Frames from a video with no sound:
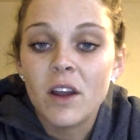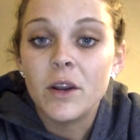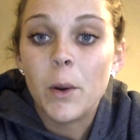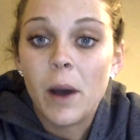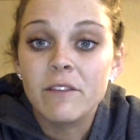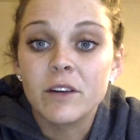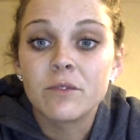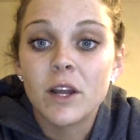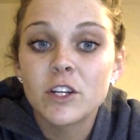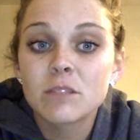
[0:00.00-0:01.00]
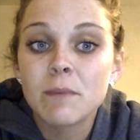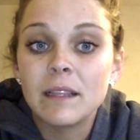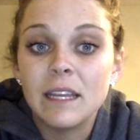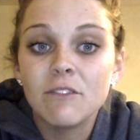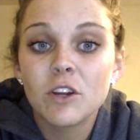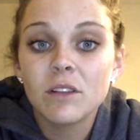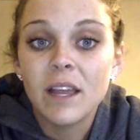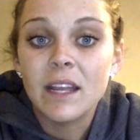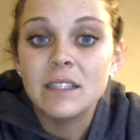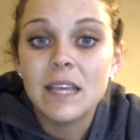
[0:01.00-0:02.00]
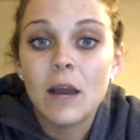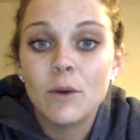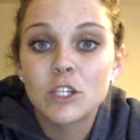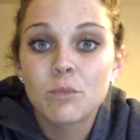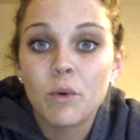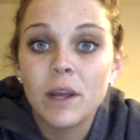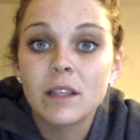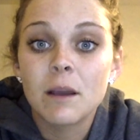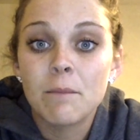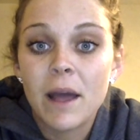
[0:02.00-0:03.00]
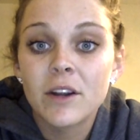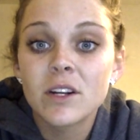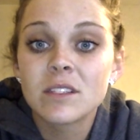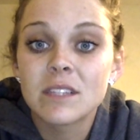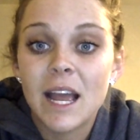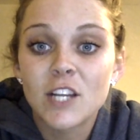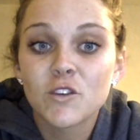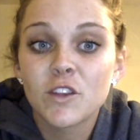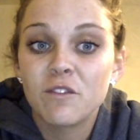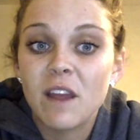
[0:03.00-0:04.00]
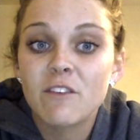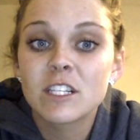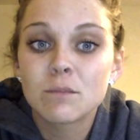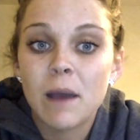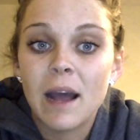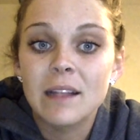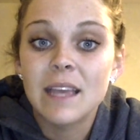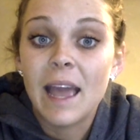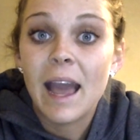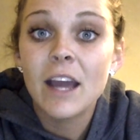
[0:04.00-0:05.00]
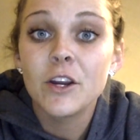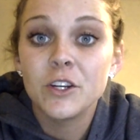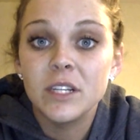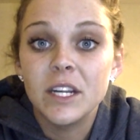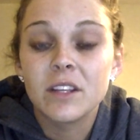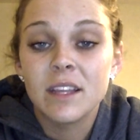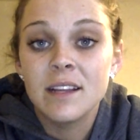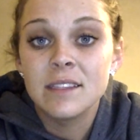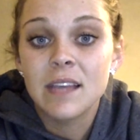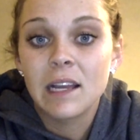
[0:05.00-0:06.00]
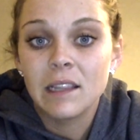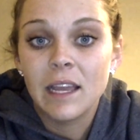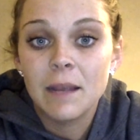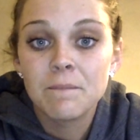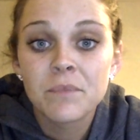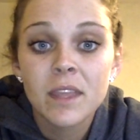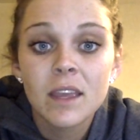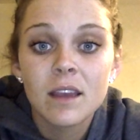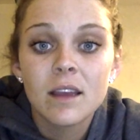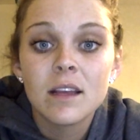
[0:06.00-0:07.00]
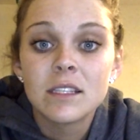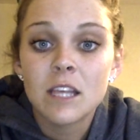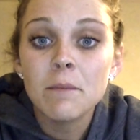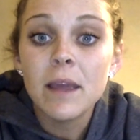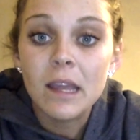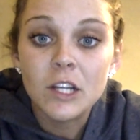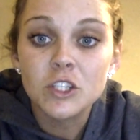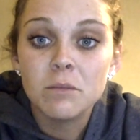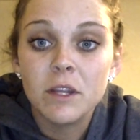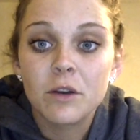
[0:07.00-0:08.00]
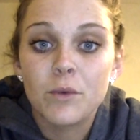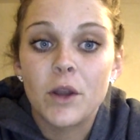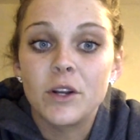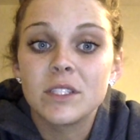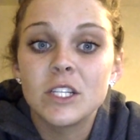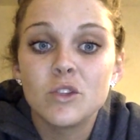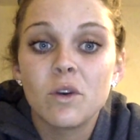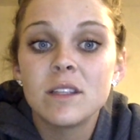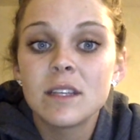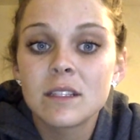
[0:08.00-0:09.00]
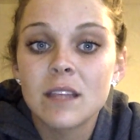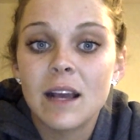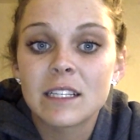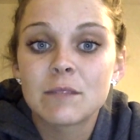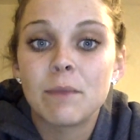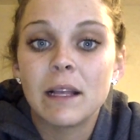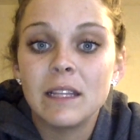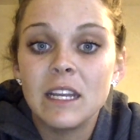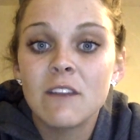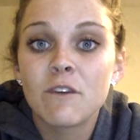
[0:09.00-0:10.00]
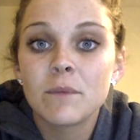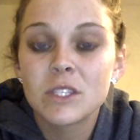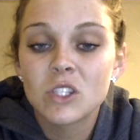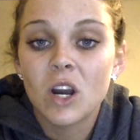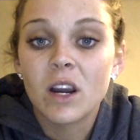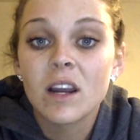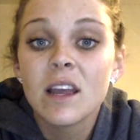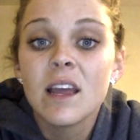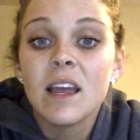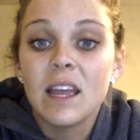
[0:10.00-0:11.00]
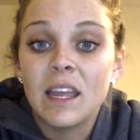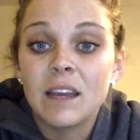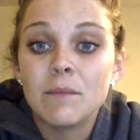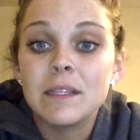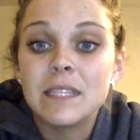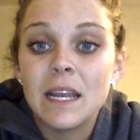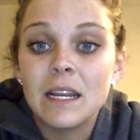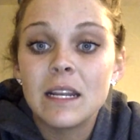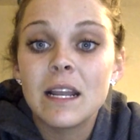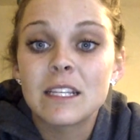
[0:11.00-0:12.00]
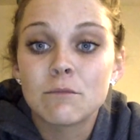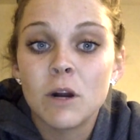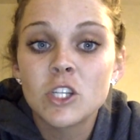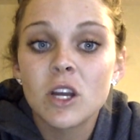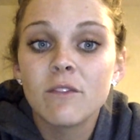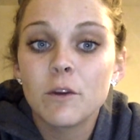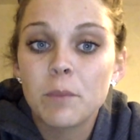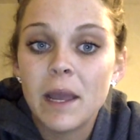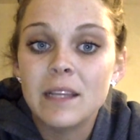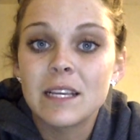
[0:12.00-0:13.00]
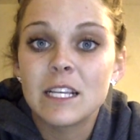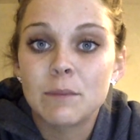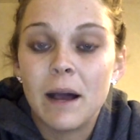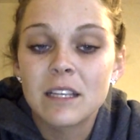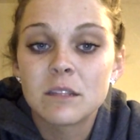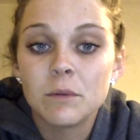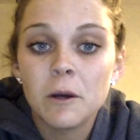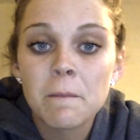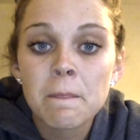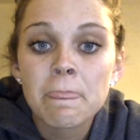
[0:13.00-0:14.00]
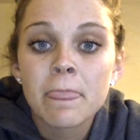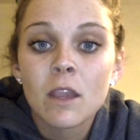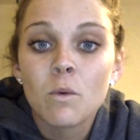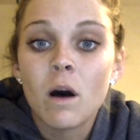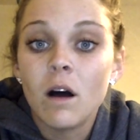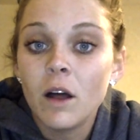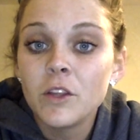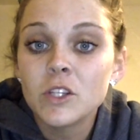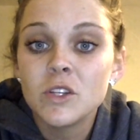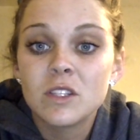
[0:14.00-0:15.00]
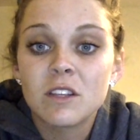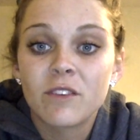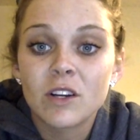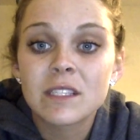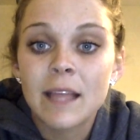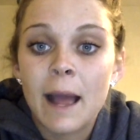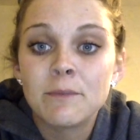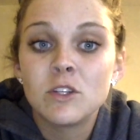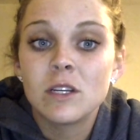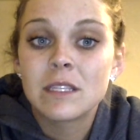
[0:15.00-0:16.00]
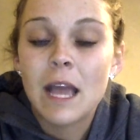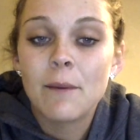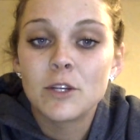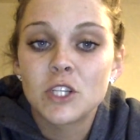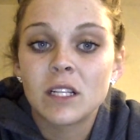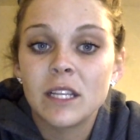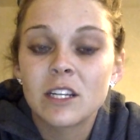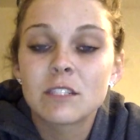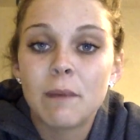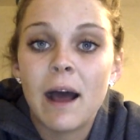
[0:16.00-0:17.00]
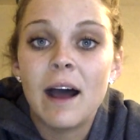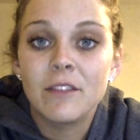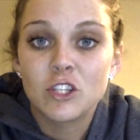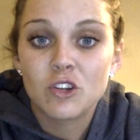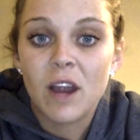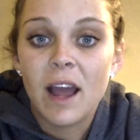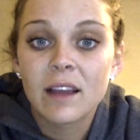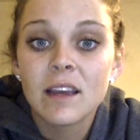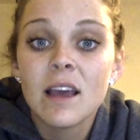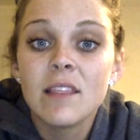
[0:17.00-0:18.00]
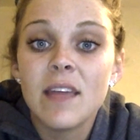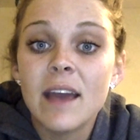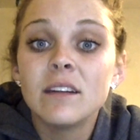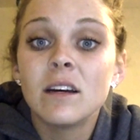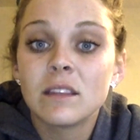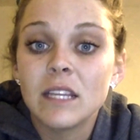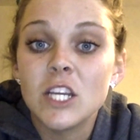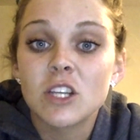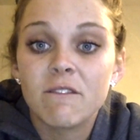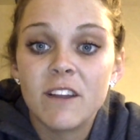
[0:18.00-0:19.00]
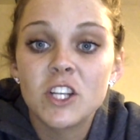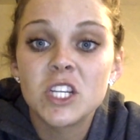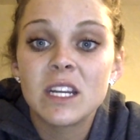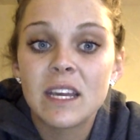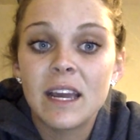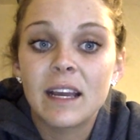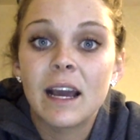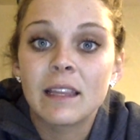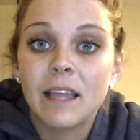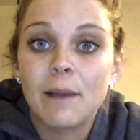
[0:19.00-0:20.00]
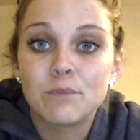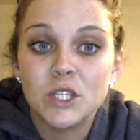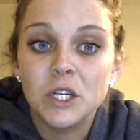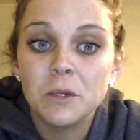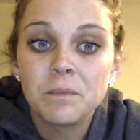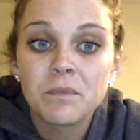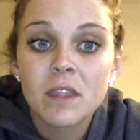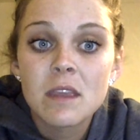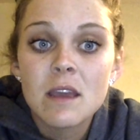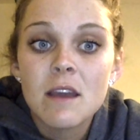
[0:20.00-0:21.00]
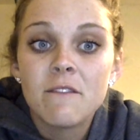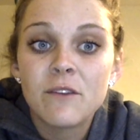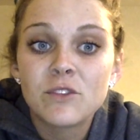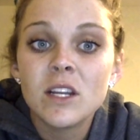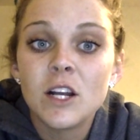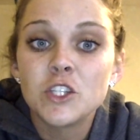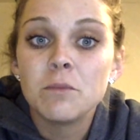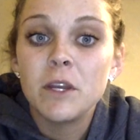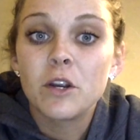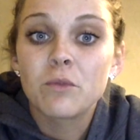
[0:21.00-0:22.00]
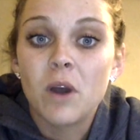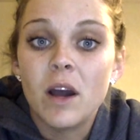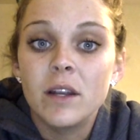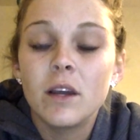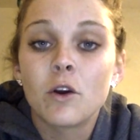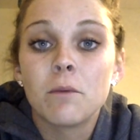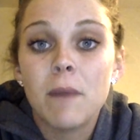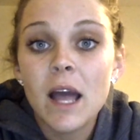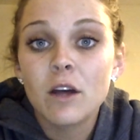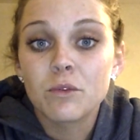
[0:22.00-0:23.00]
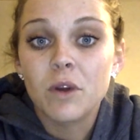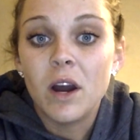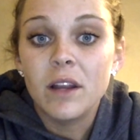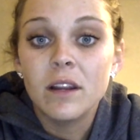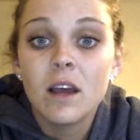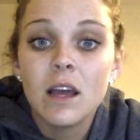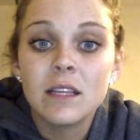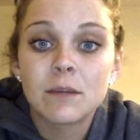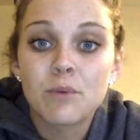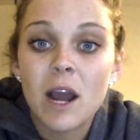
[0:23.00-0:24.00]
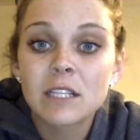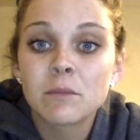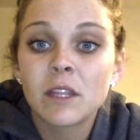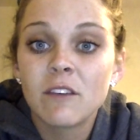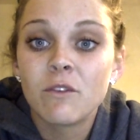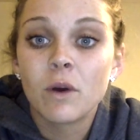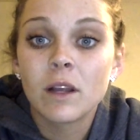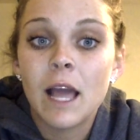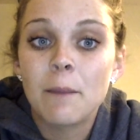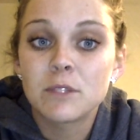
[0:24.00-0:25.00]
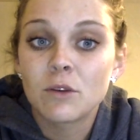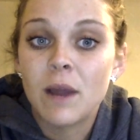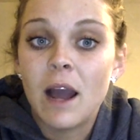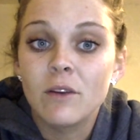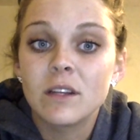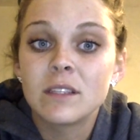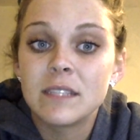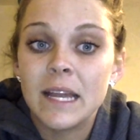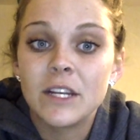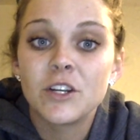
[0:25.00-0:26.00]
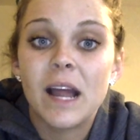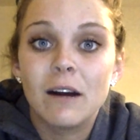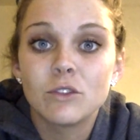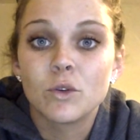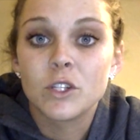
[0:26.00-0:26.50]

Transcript: however, runners may leave their lanes, at which point competitors dash for their favorite spots at or near the inside lane. Some 800-meter runners enjoy success by leading from the start and maintaining as much of their pace as possible, while others use the first lap to establish a clear spot on the track, then unleash a finishing kick on lap 2. 1500-meter run or mile run is approximately 4 laps around a standard outdoor